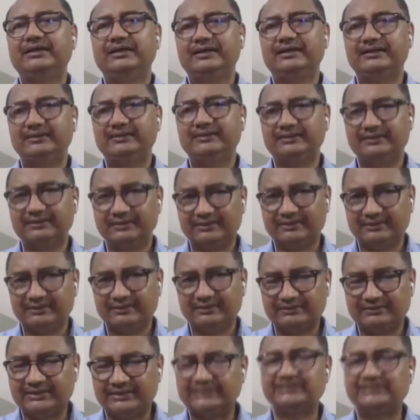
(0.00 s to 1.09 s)
And
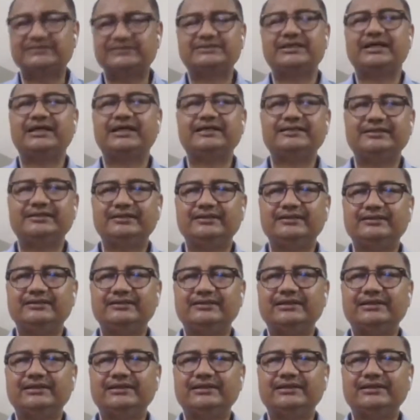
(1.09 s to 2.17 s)
that is the idea
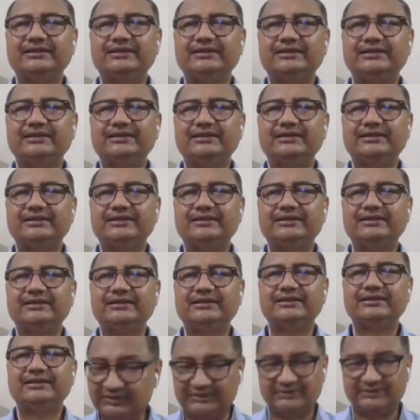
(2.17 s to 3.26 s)
that we should
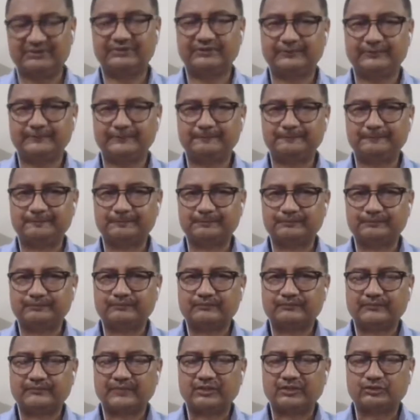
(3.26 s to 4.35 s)
defeat.
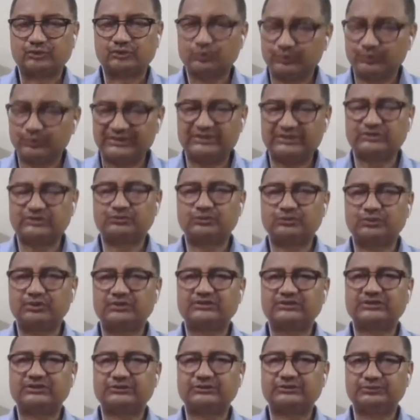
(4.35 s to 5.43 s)
So, with these
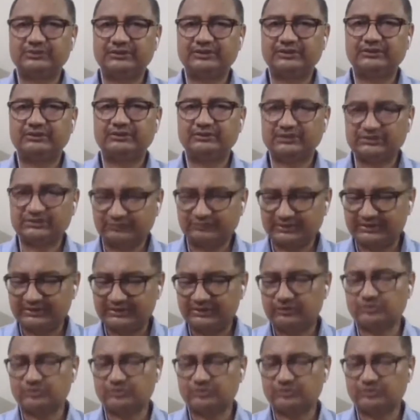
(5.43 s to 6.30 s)
words, actually, on this very